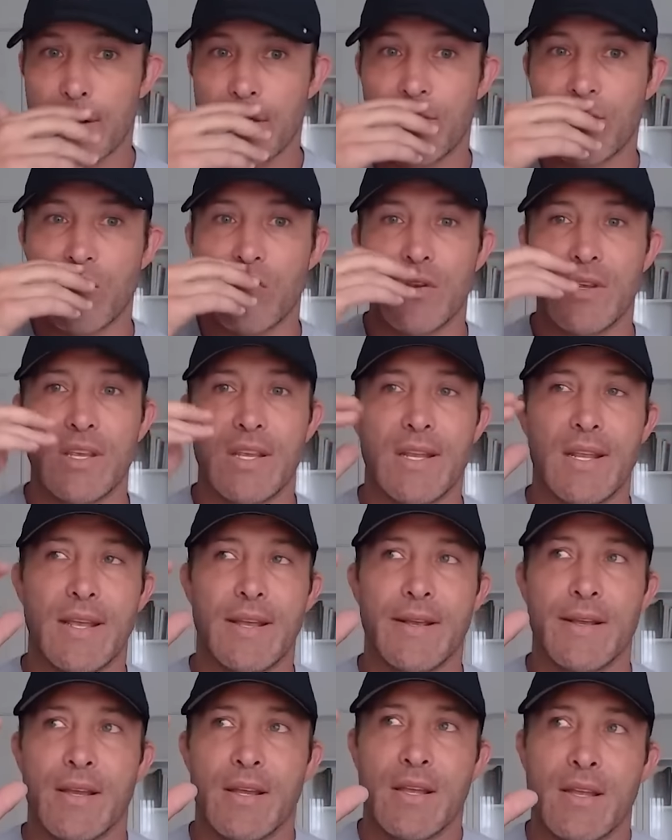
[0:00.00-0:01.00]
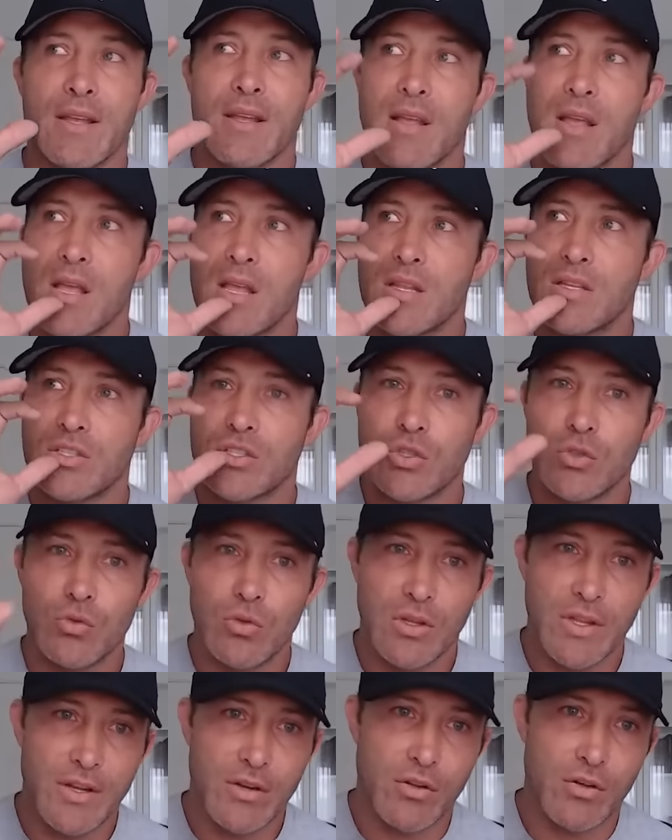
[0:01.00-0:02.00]
And if you're eating
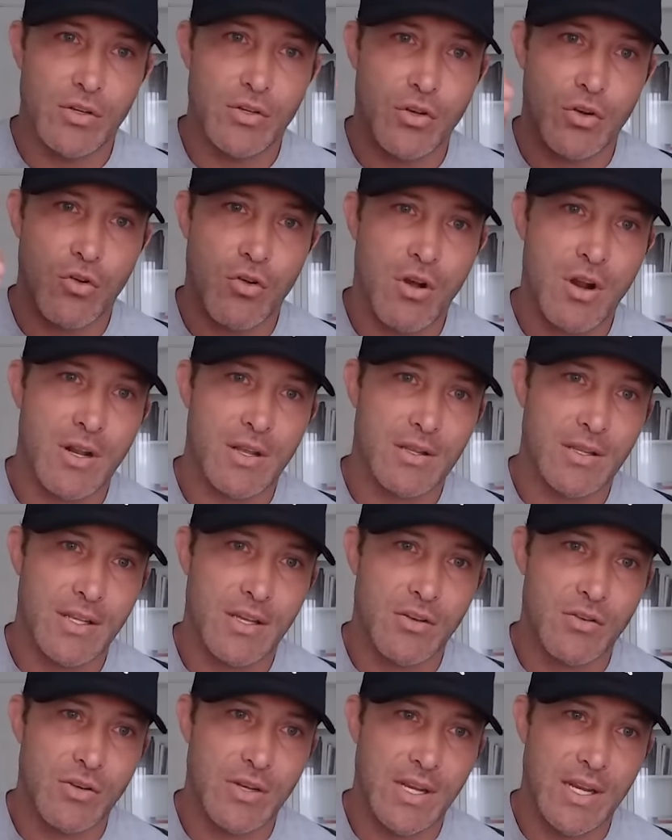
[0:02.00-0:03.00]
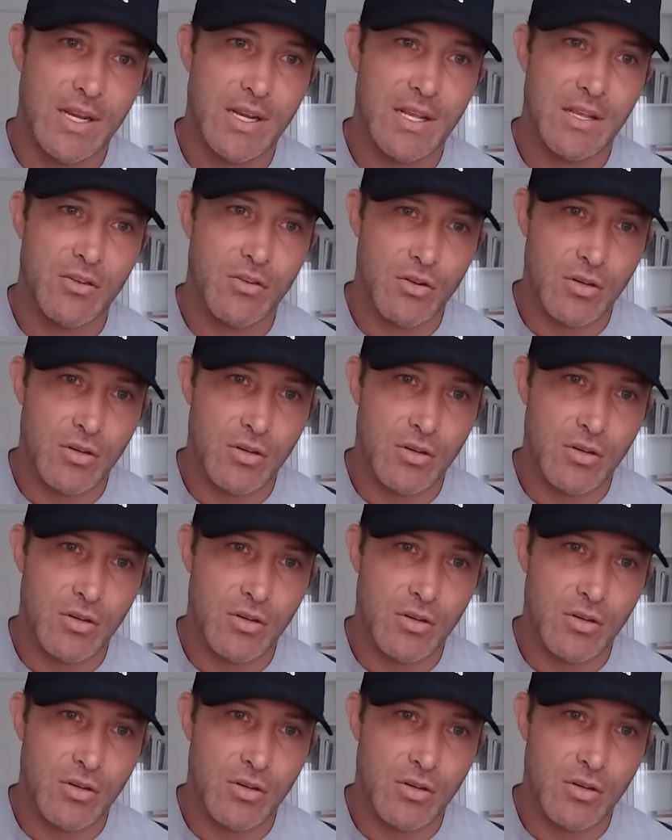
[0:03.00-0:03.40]
too little and you're chronically under eating,